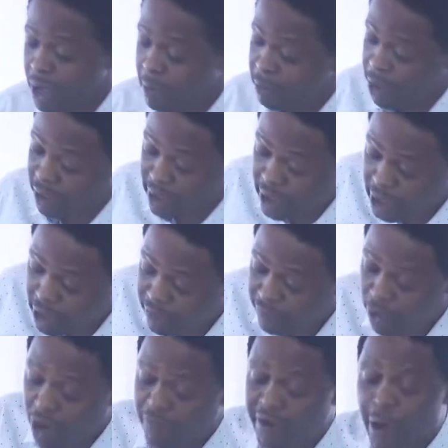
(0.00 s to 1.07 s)
May the king live
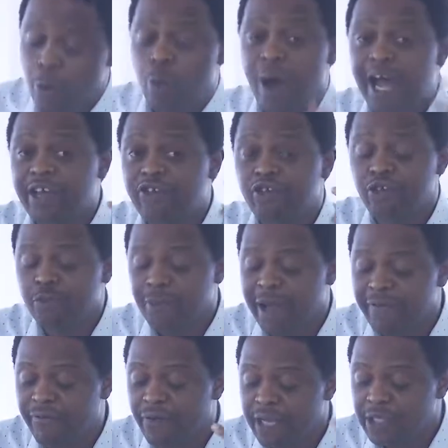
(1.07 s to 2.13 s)
forever. Why should my
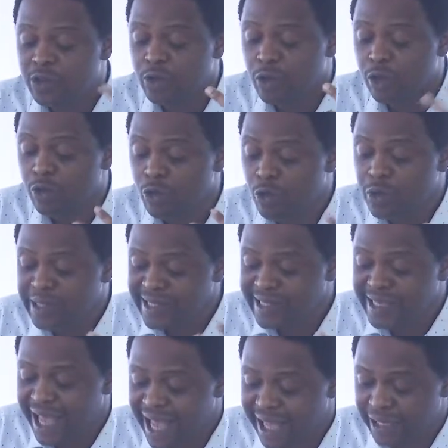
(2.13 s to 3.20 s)
face not look
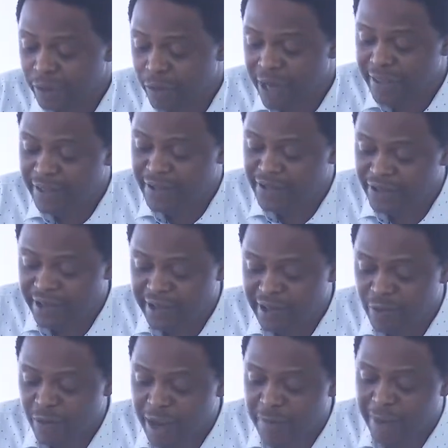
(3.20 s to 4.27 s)
sad when the city
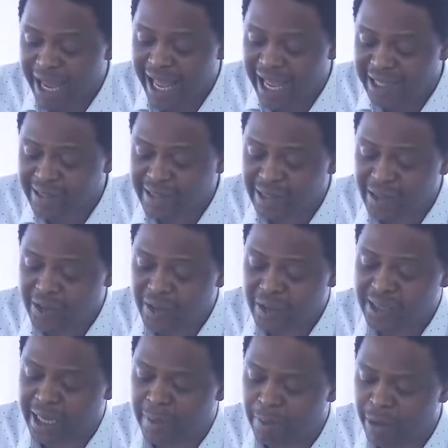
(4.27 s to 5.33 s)
where my
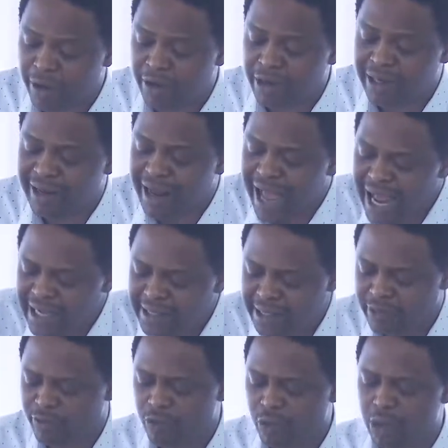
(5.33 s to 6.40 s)
ancestors are buried lies
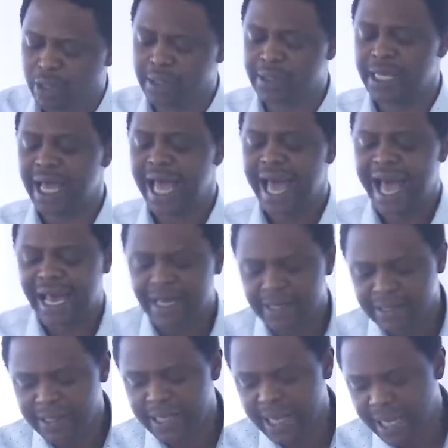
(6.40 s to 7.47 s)
in ruins and
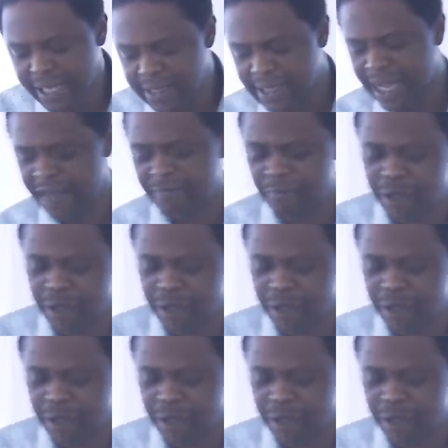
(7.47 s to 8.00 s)
its gates have